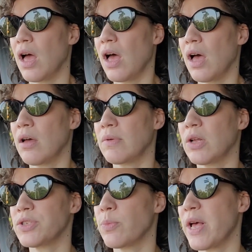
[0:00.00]
And
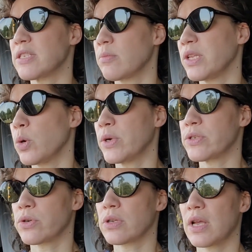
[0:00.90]
also possibly a wizard.